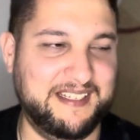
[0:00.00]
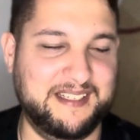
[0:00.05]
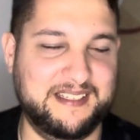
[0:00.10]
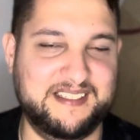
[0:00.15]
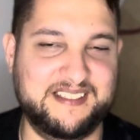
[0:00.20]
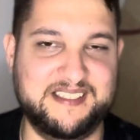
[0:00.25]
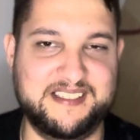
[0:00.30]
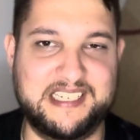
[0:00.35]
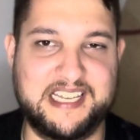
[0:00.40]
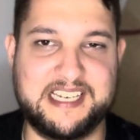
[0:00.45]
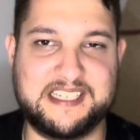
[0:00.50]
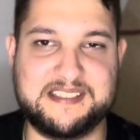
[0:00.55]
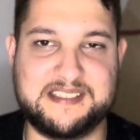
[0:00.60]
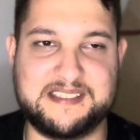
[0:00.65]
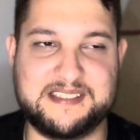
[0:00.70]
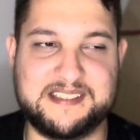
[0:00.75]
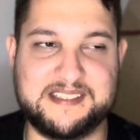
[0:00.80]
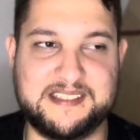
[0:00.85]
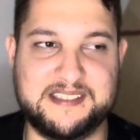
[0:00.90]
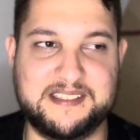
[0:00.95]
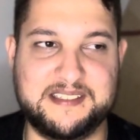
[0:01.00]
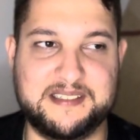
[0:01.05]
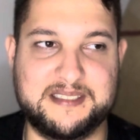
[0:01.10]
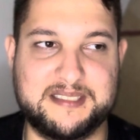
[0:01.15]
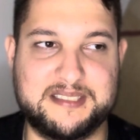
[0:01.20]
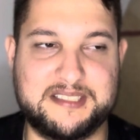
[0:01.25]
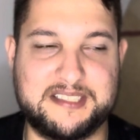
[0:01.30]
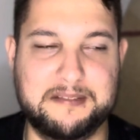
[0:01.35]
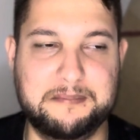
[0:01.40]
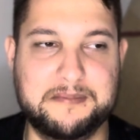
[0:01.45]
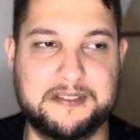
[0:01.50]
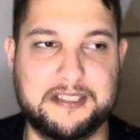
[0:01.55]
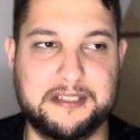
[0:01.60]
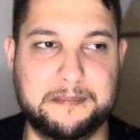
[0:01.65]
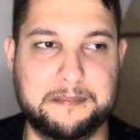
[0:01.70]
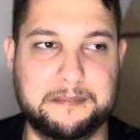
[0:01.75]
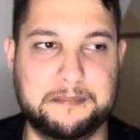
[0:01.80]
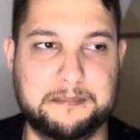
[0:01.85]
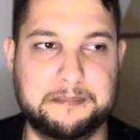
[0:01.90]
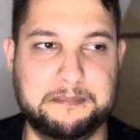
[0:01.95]
the next
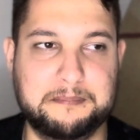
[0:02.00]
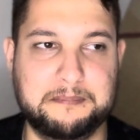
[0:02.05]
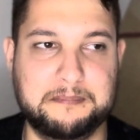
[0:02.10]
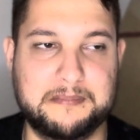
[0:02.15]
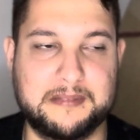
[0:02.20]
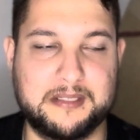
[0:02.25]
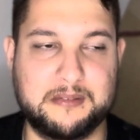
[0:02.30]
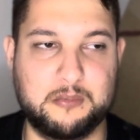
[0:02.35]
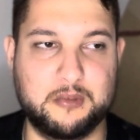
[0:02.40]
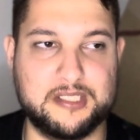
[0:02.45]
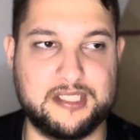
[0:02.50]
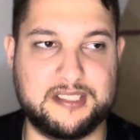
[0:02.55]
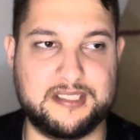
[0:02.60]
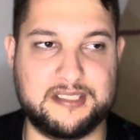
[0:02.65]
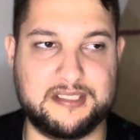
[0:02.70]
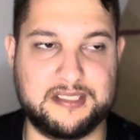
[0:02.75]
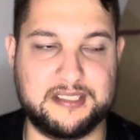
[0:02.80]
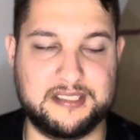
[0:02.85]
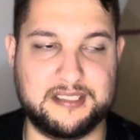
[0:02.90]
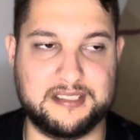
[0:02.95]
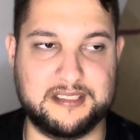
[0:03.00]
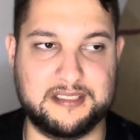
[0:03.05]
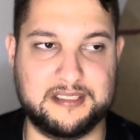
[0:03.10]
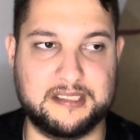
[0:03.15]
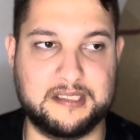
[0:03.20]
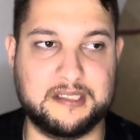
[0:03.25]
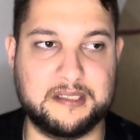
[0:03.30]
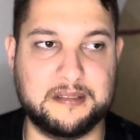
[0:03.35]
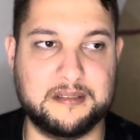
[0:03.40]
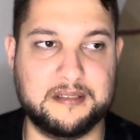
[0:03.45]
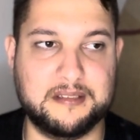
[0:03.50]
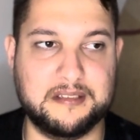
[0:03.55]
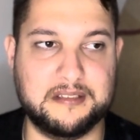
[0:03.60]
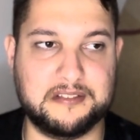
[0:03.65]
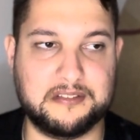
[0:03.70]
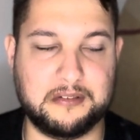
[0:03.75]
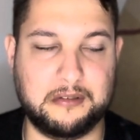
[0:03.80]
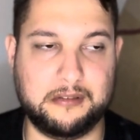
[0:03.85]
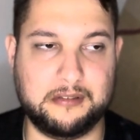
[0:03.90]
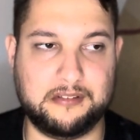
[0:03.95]
symptom, which
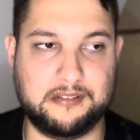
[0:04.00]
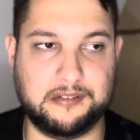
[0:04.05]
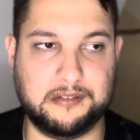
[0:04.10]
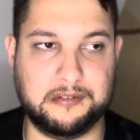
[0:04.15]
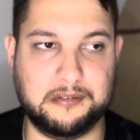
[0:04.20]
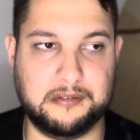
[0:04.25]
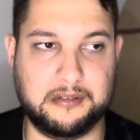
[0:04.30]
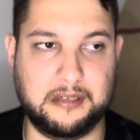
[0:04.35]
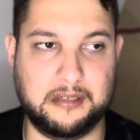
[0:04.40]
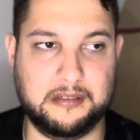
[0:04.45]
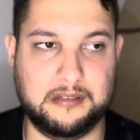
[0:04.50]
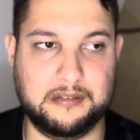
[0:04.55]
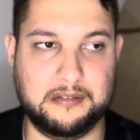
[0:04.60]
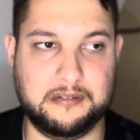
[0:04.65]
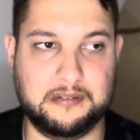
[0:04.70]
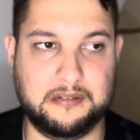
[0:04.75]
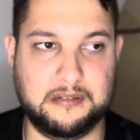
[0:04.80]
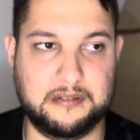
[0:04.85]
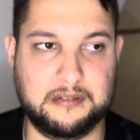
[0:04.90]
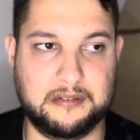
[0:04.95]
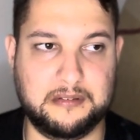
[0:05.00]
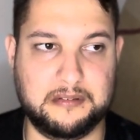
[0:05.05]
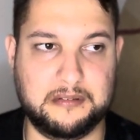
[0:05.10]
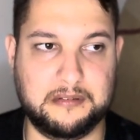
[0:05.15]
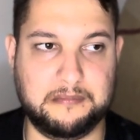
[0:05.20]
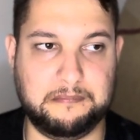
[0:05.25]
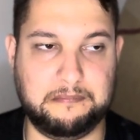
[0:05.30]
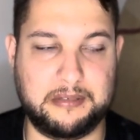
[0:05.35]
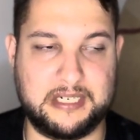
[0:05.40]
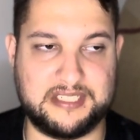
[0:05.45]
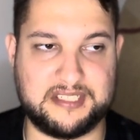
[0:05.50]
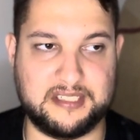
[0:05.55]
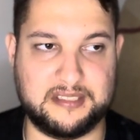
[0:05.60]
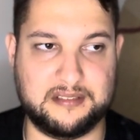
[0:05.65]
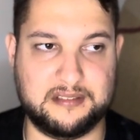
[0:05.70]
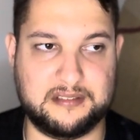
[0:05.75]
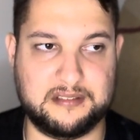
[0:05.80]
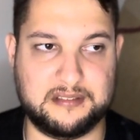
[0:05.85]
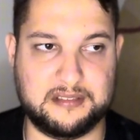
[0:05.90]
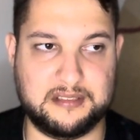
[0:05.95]
is also
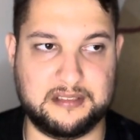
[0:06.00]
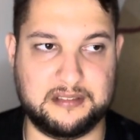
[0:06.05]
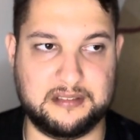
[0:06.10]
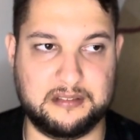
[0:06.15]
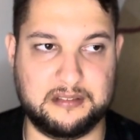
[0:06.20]
present in